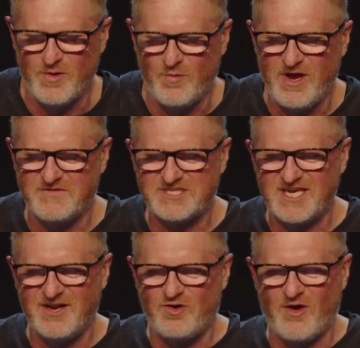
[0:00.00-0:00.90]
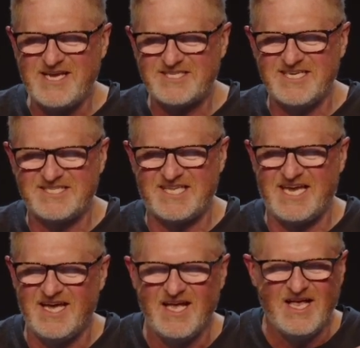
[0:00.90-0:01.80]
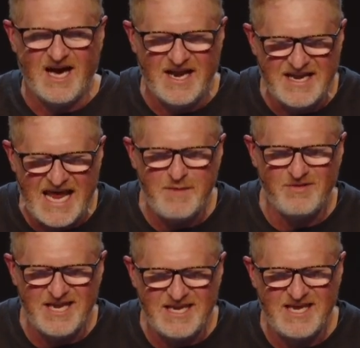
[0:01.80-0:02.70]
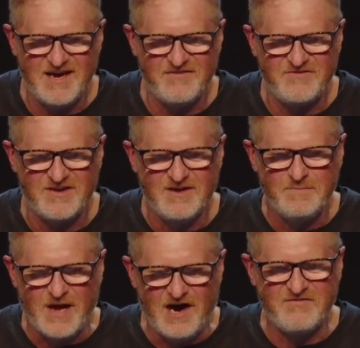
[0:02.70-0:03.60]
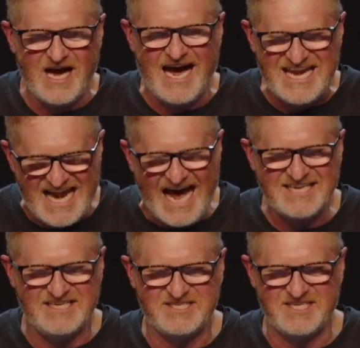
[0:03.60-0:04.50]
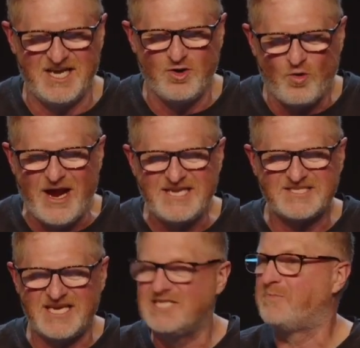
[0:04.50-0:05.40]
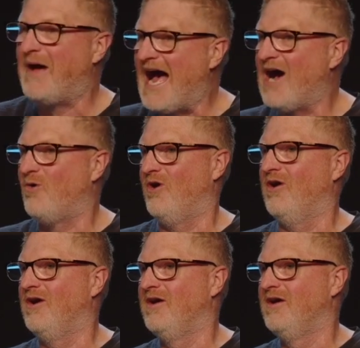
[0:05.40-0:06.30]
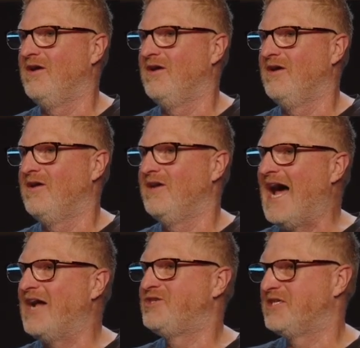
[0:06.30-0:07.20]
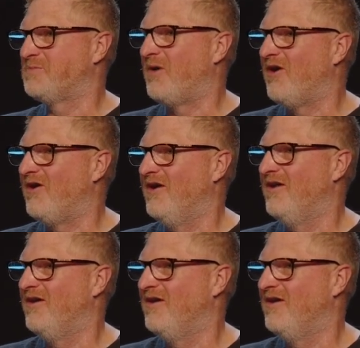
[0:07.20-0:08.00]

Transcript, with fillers: when we have sinned. Grace is the enabling gift of God not to sin. Grace is power, not just pardon.